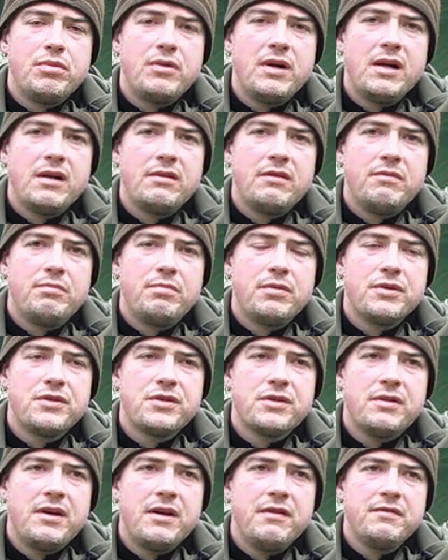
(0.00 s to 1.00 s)
umbrella of
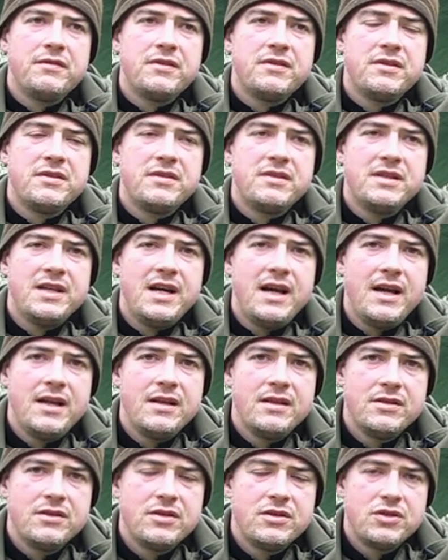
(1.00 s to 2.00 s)
bushcraft
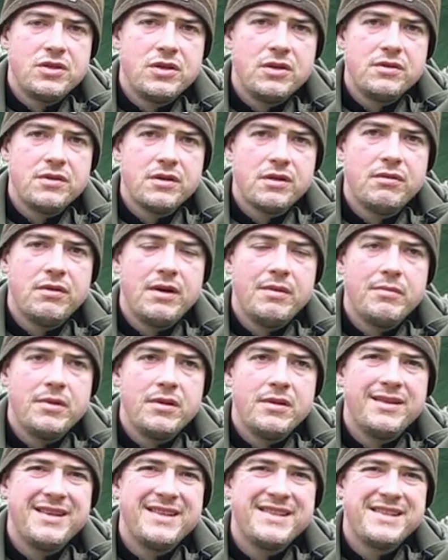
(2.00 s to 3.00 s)
tend to choose
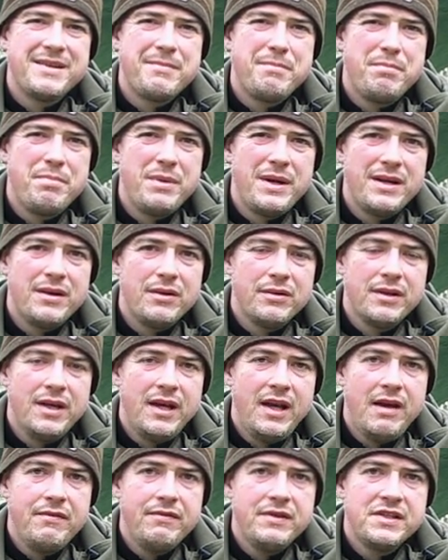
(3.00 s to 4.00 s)
equipment that's a bit on
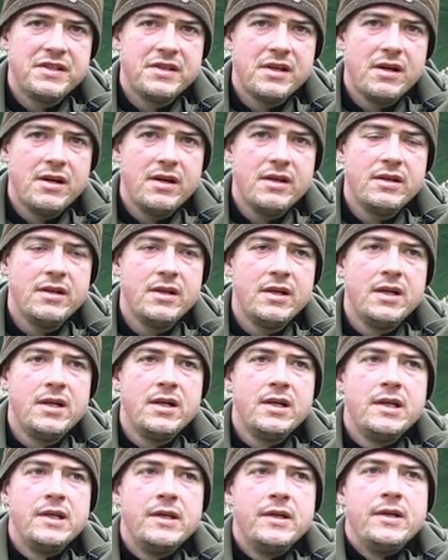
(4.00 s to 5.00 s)
the heavy side,
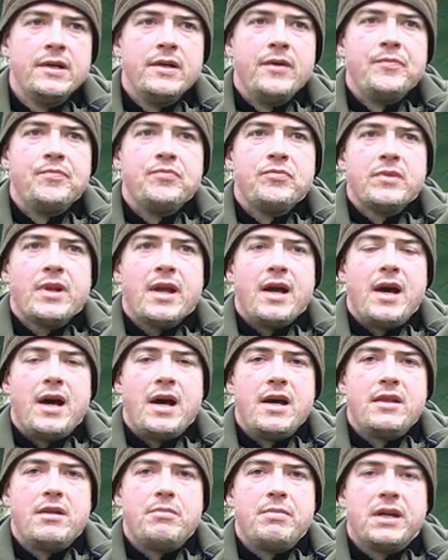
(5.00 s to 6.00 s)

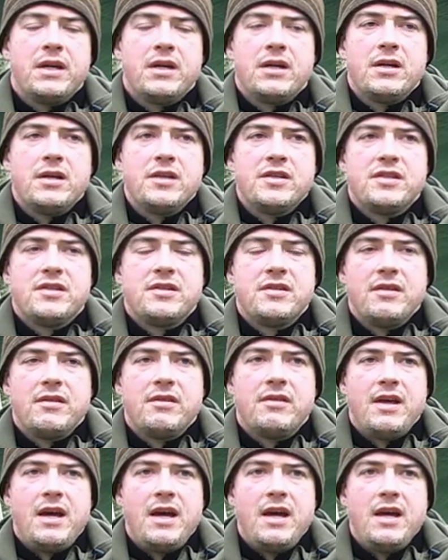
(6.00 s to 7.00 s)
either because
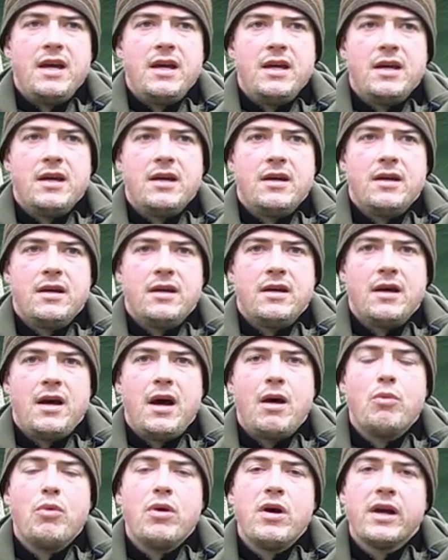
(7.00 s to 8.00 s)
they
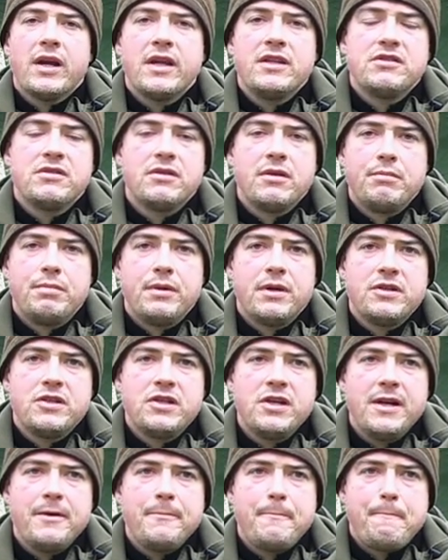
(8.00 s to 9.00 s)
are working to a
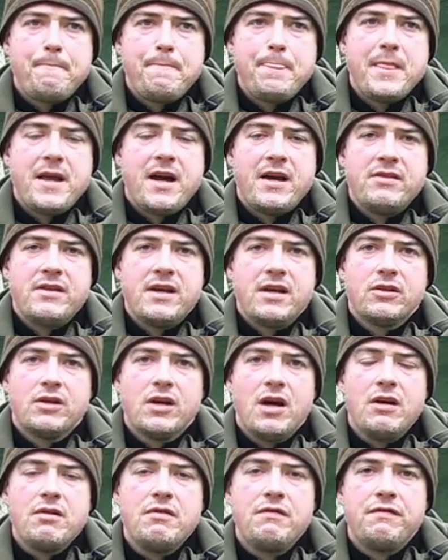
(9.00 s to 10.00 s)
budget and they'll
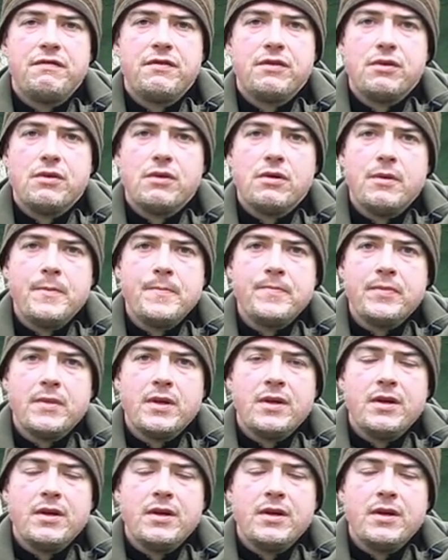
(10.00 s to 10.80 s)
go for